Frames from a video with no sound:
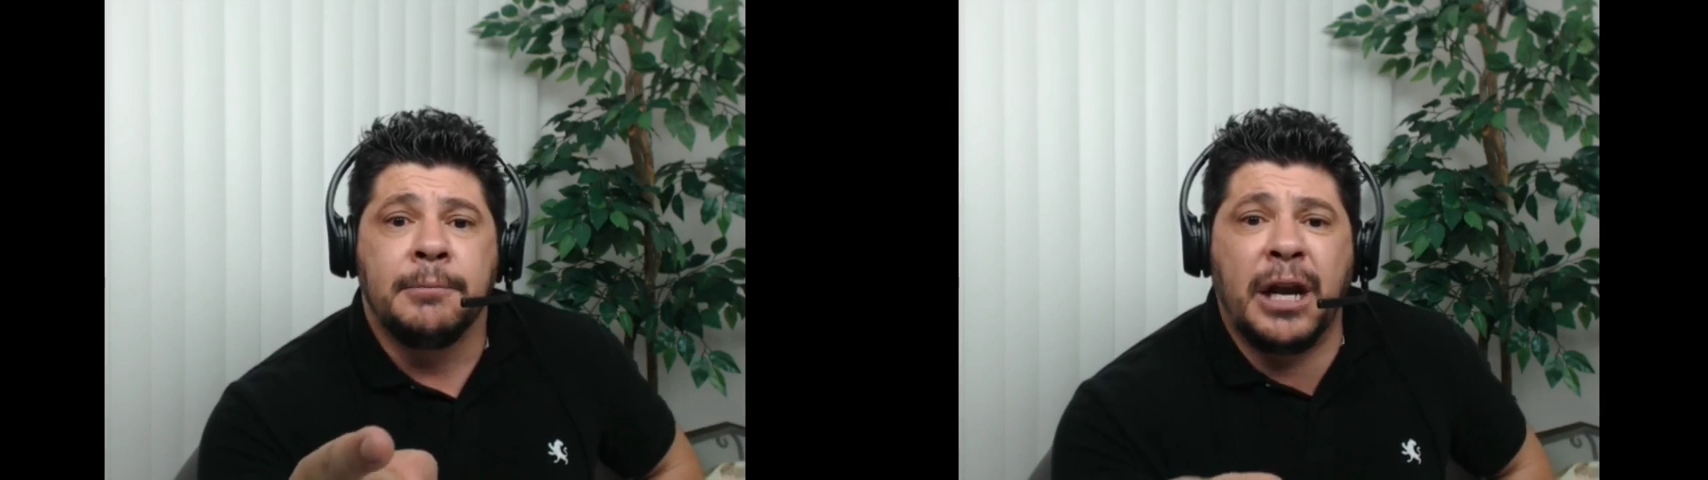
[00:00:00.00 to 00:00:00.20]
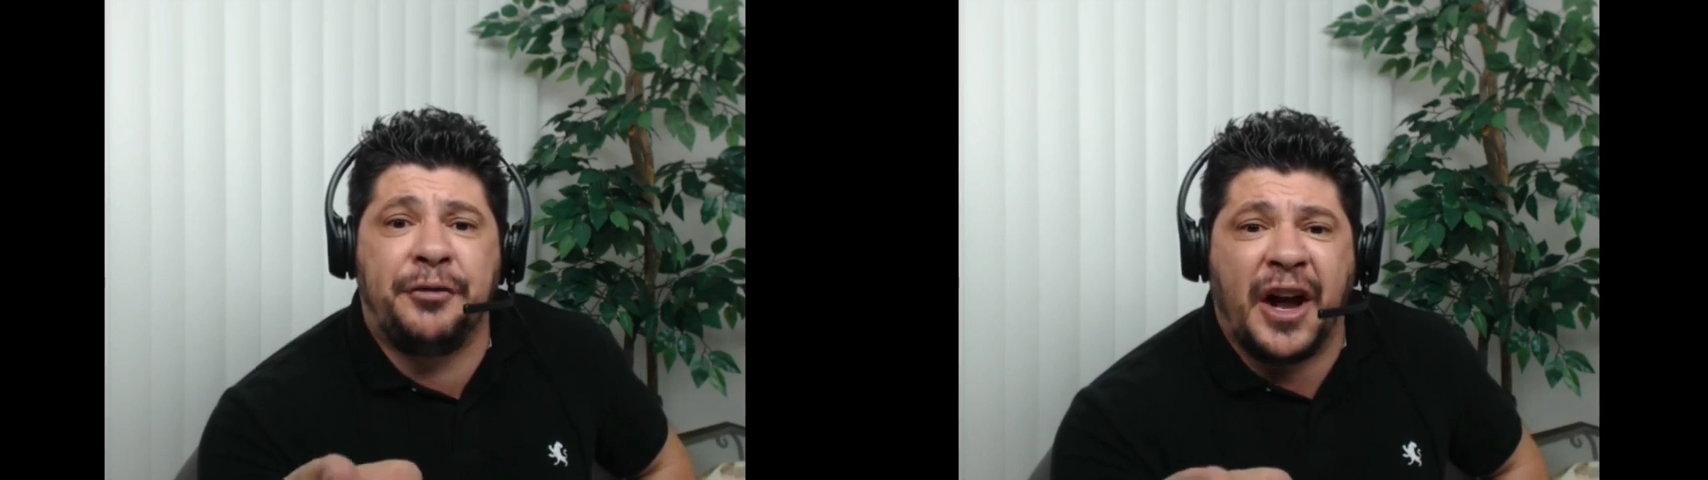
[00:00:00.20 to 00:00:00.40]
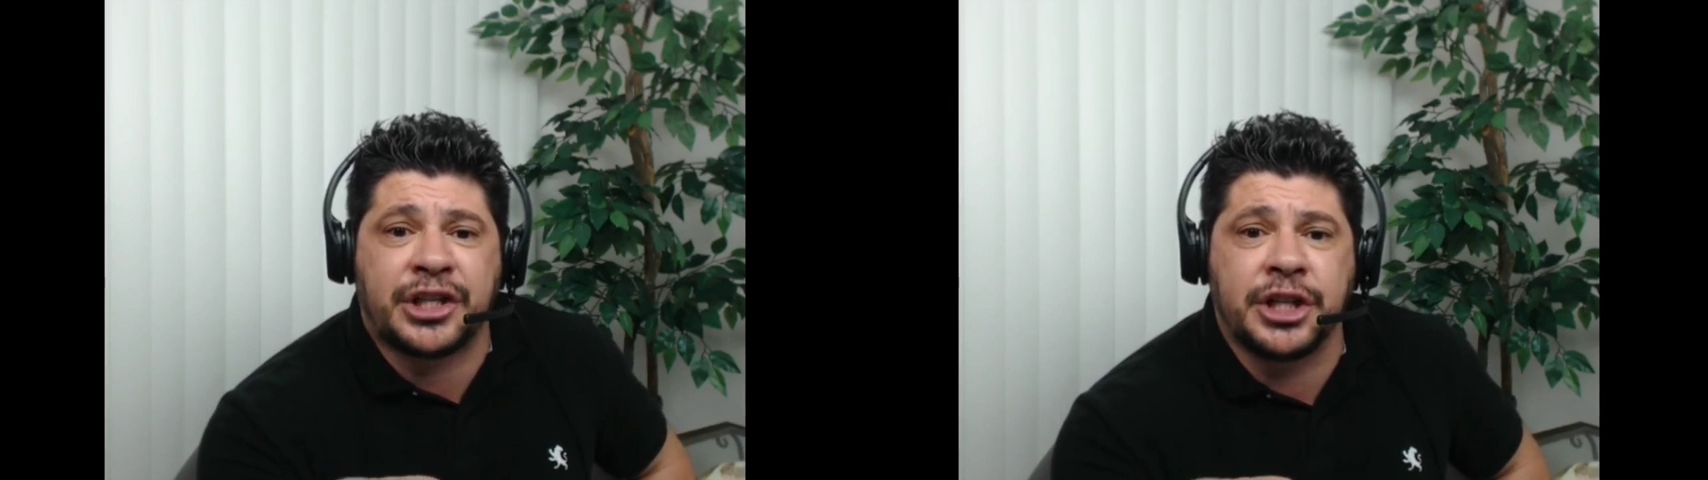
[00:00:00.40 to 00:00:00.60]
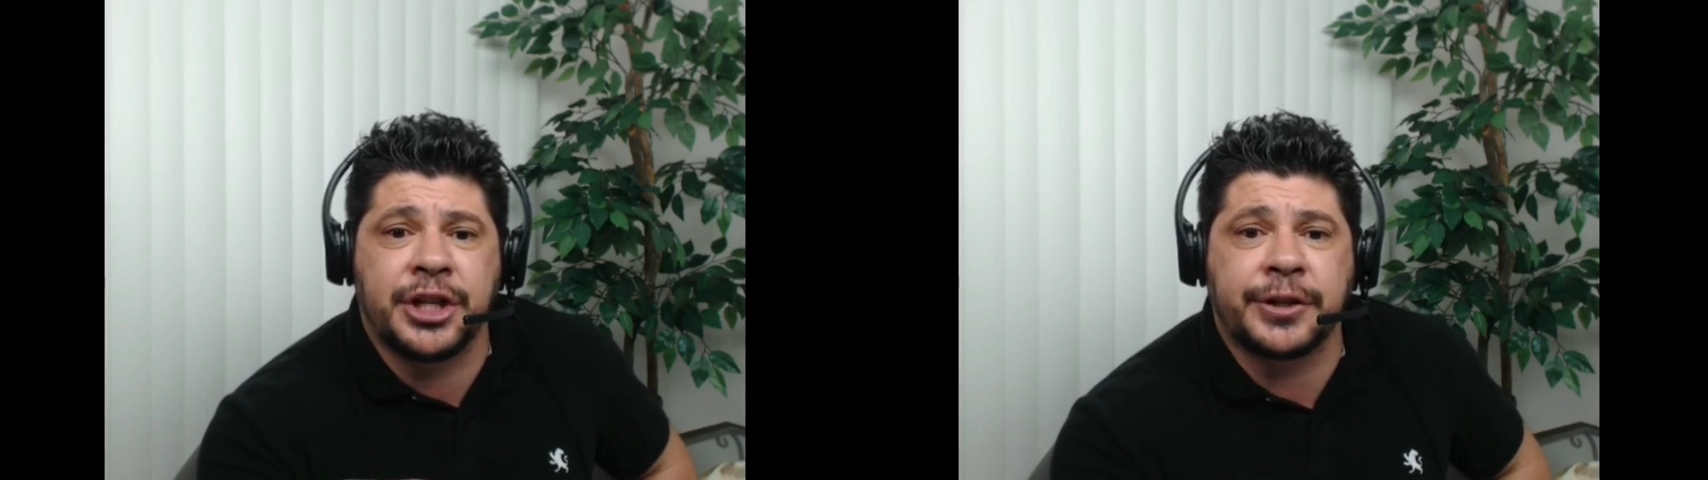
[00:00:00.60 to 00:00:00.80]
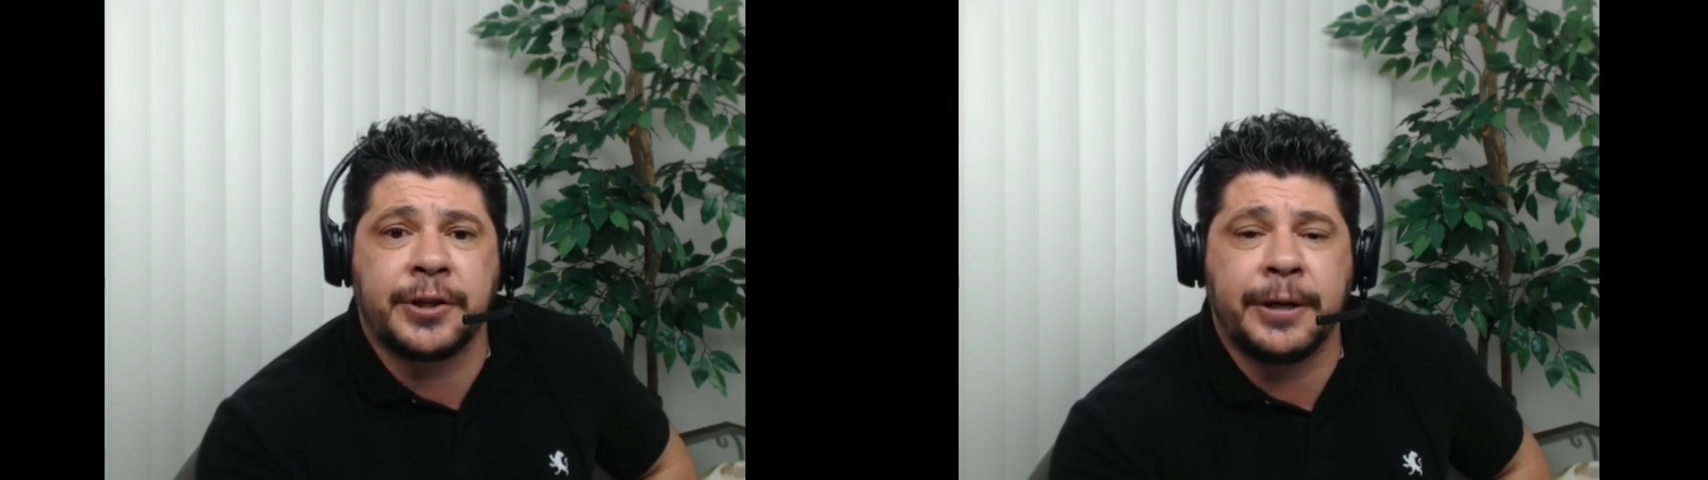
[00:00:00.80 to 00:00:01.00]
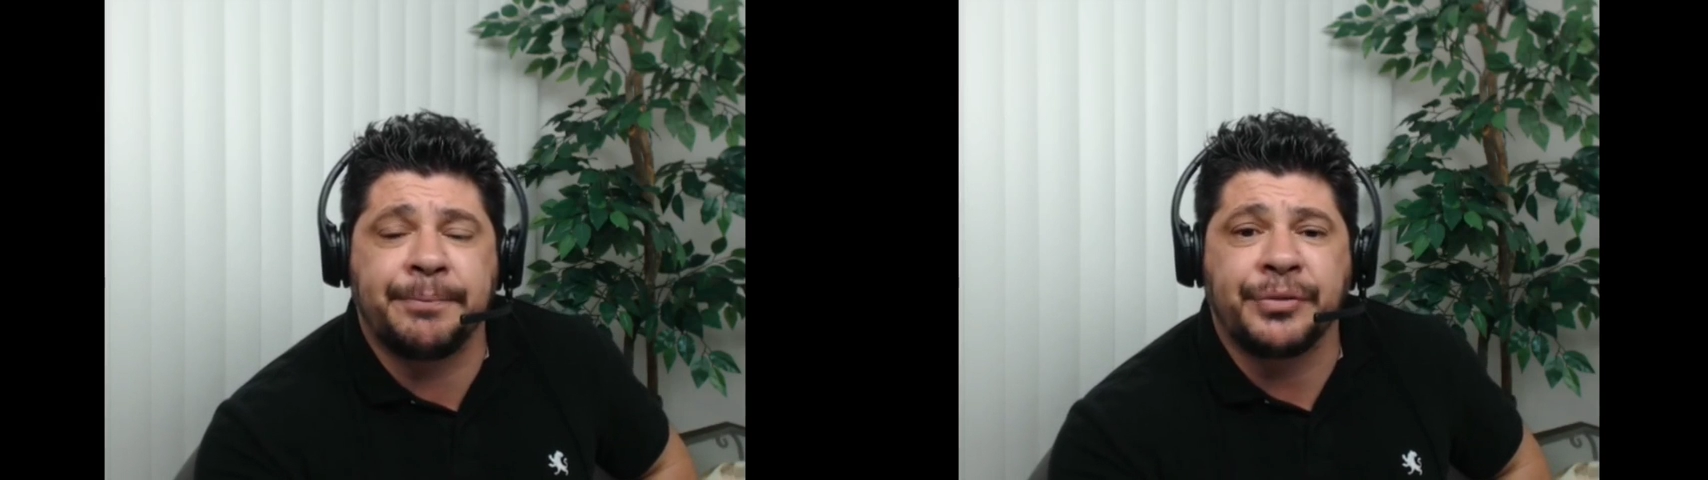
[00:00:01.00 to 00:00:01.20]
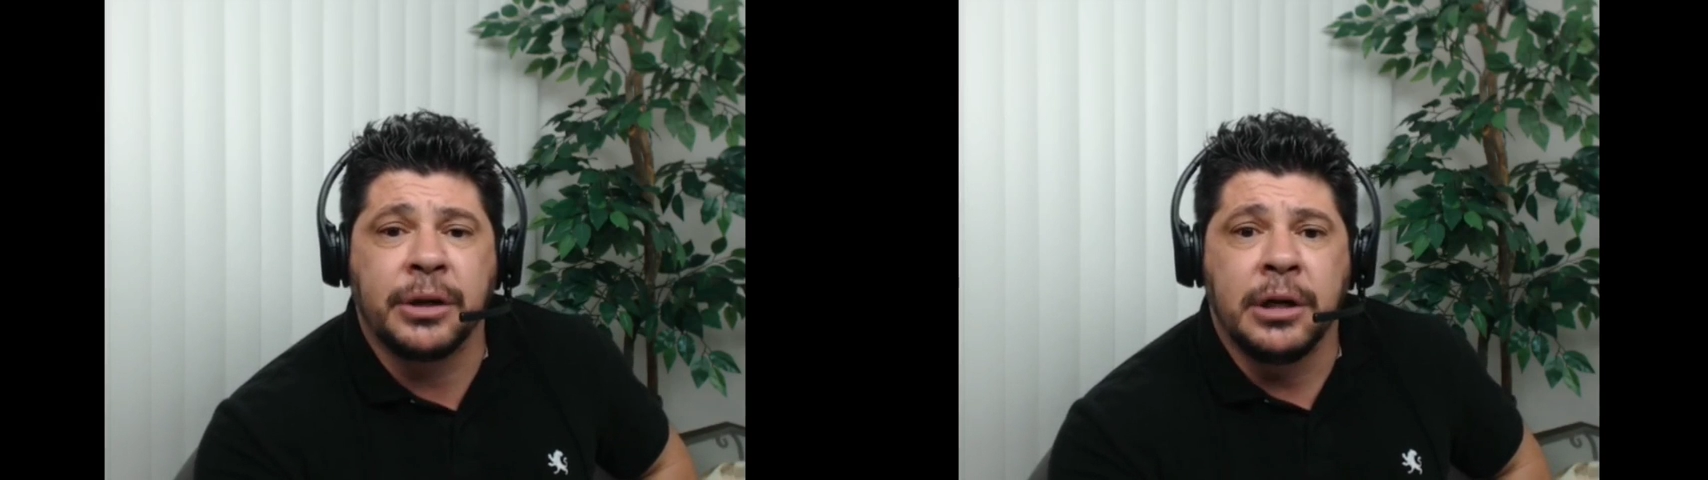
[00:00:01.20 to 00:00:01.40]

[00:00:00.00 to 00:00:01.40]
Manifest in Jesus' name.